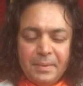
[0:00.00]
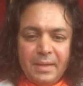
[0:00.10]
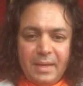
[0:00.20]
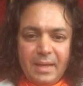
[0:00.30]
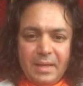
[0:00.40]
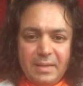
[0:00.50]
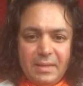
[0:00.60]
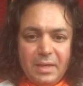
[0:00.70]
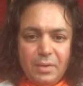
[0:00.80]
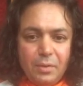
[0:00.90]
And in
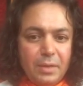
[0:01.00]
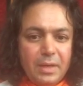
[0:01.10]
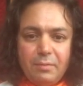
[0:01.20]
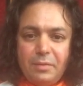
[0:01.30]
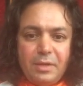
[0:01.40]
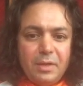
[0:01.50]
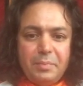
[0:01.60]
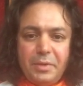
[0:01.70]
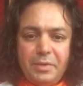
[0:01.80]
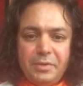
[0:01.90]
that knowing, everything
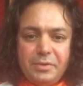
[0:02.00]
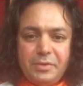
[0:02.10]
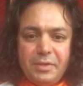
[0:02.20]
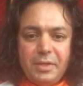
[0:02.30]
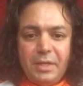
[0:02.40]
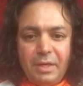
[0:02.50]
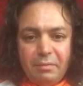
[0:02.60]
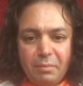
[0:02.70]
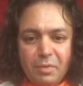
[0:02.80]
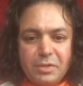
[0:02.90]
appears.
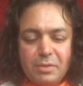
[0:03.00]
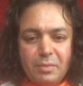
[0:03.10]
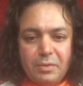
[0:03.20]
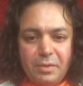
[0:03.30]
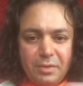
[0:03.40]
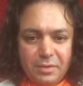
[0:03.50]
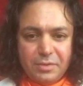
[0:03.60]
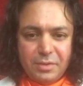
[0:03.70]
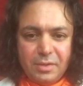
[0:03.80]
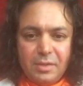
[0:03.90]
Even Moksha Mukti,
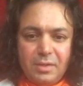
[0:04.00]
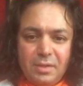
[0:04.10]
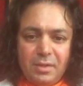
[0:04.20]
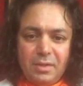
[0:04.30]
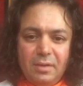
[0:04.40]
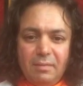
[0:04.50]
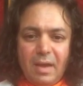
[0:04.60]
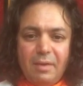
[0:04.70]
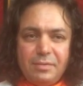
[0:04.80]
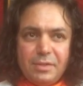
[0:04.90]
this
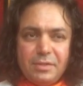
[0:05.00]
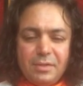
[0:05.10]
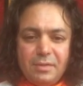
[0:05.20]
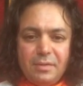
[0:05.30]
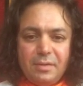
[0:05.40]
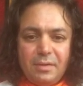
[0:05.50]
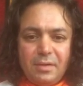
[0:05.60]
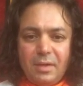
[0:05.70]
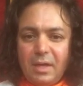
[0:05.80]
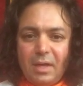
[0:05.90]
live session,
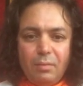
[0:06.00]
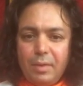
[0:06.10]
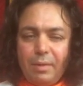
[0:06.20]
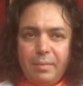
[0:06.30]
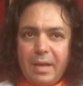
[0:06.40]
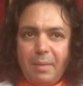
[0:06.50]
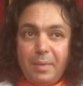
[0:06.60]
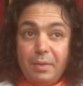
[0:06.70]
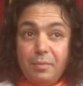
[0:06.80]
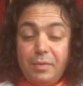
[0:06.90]
and whatever
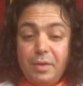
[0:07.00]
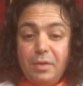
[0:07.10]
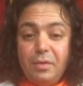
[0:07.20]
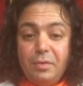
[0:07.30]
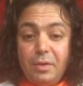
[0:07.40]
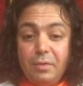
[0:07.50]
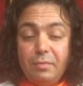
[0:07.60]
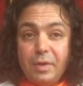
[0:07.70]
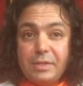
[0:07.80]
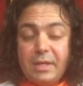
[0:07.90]
happening within you, in your
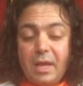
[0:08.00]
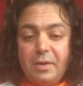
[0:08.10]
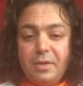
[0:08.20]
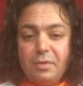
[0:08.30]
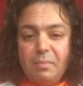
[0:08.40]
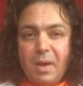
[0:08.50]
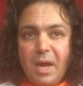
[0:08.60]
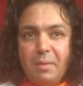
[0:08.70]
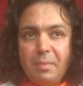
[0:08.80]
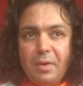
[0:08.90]
functionality, your
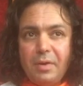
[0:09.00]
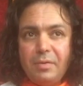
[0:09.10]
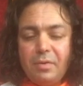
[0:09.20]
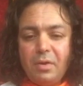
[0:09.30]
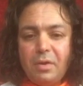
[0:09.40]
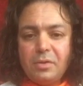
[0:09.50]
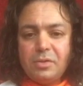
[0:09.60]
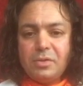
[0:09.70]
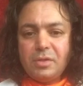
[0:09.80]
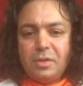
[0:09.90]
mind, body,
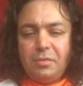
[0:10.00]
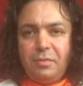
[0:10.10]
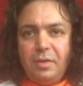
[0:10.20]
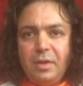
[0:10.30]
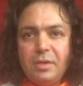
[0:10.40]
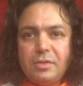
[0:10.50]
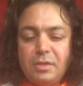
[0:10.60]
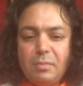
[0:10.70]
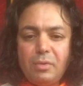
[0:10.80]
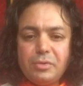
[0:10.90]
thoughts, feelings,
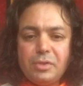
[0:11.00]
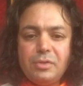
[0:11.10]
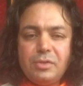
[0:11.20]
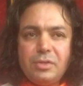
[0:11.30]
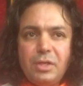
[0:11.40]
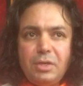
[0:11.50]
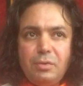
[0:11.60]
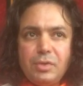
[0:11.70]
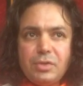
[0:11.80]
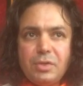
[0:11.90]
emotions,
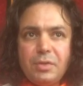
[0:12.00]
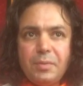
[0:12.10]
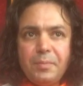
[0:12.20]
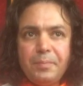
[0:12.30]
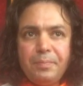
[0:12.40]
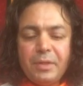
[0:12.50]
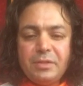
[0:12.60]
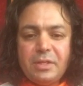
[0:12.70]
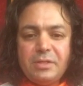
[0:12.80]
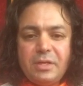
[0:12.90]
intuition,
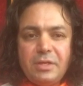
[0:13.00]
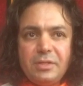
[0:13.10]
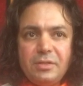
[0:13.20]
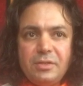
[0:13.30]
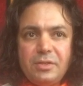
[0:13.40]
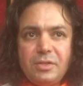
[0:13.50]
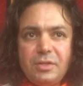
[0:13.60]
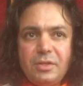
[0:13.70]
sensations,